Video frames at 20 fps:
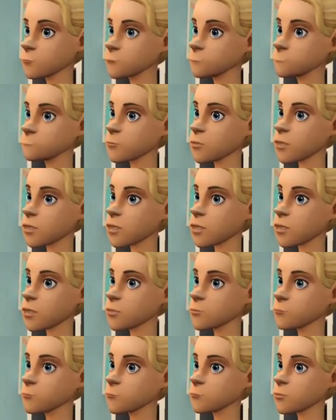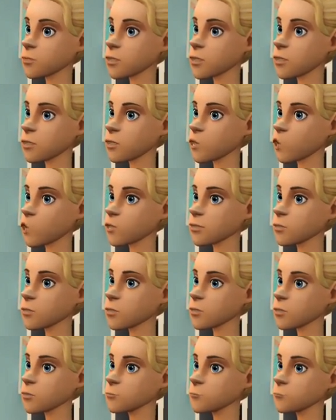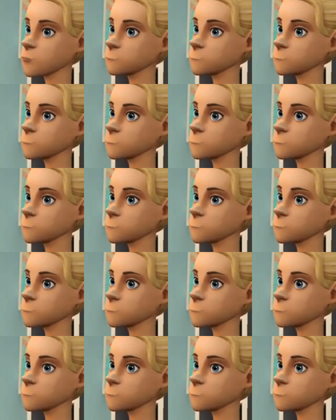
Please. He is good guy,